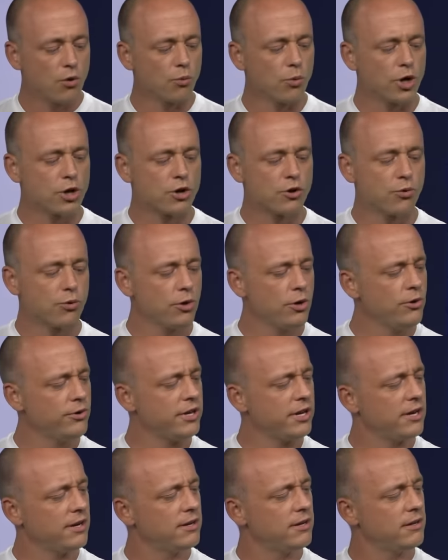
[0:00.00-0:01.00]

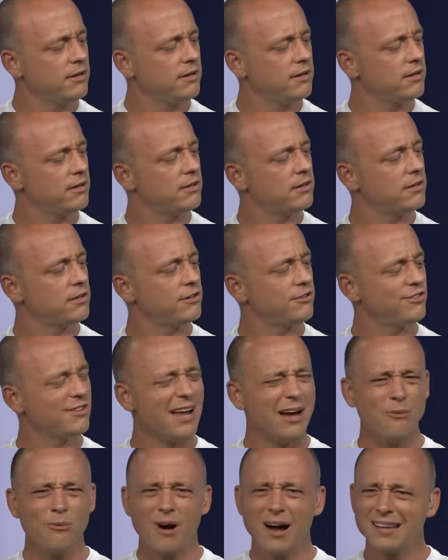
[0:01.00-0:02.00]
Recruiting, should
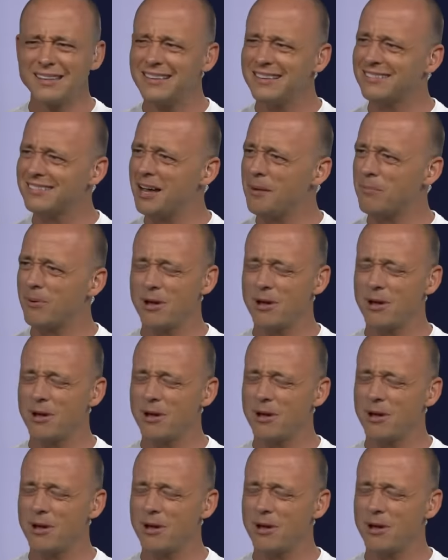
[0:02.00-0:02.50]
I wad this up?